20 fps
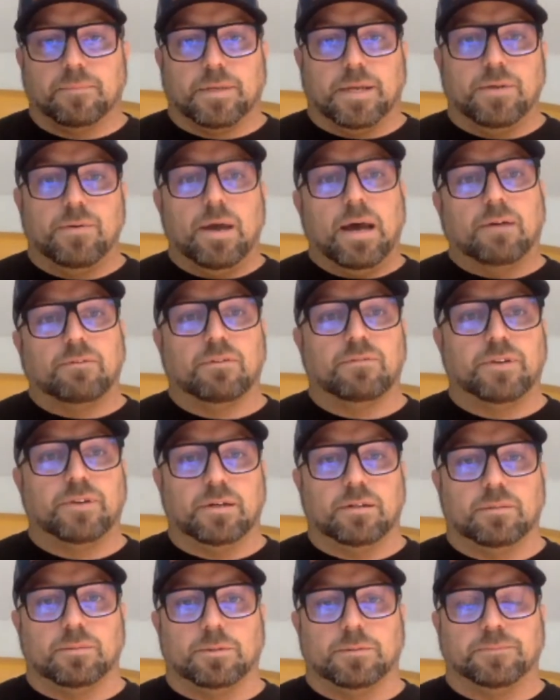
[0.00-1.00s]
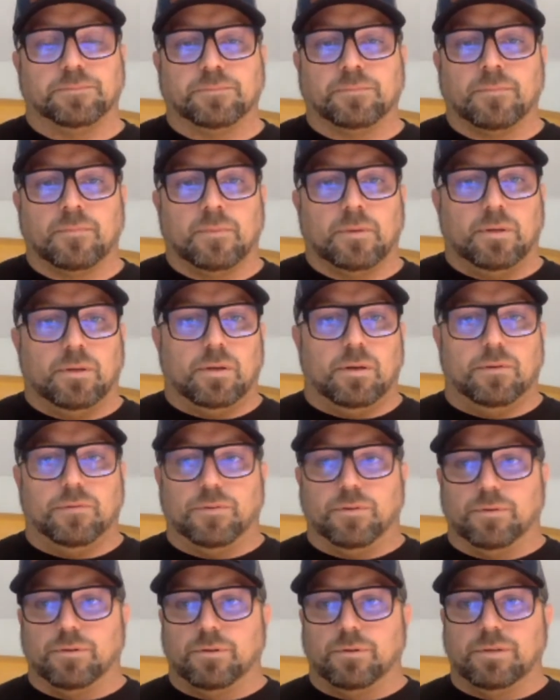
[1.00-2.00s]
that you have available? You know,
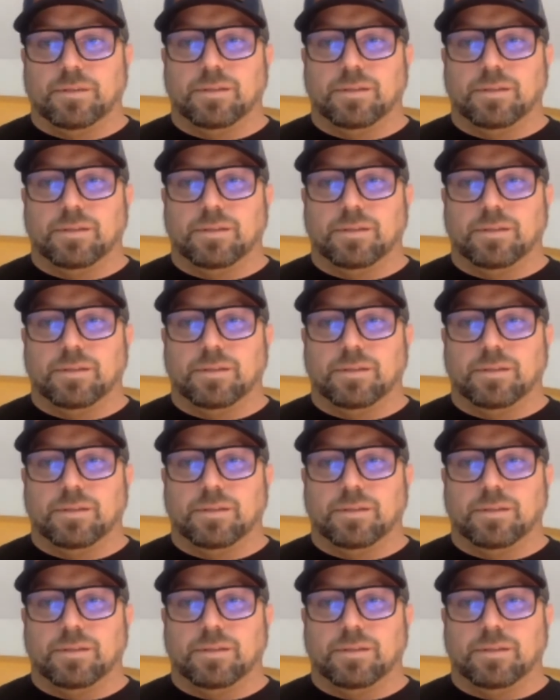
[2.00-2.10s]
if you're doing